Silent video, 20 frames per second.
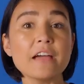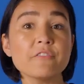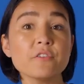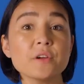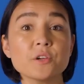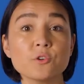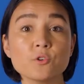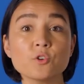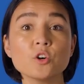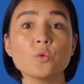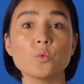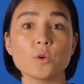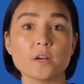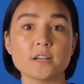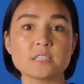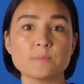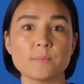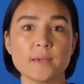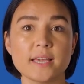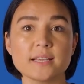Every Google
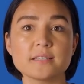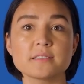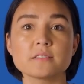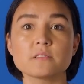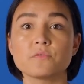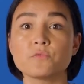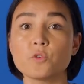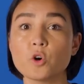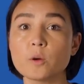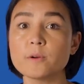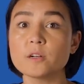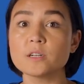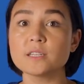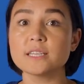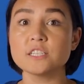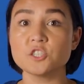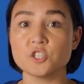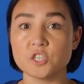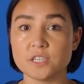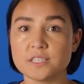Workspace,
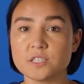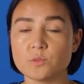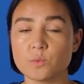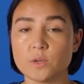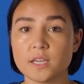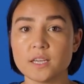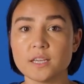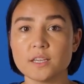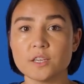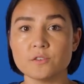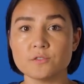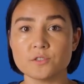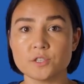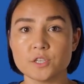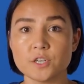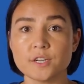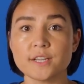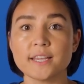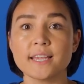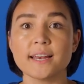formerly G Suite,
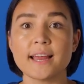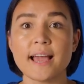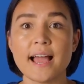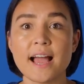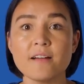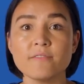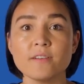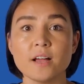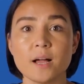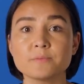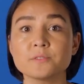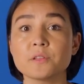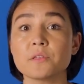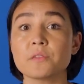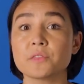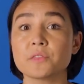user can have up to